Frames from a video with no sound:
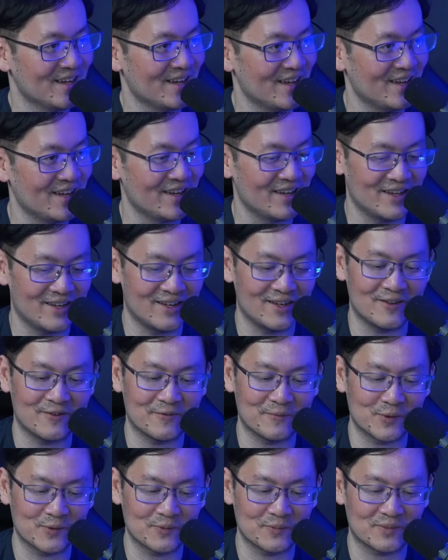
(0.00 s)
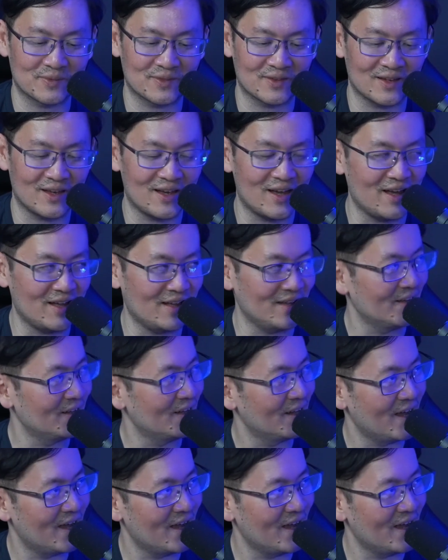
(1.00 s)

and I,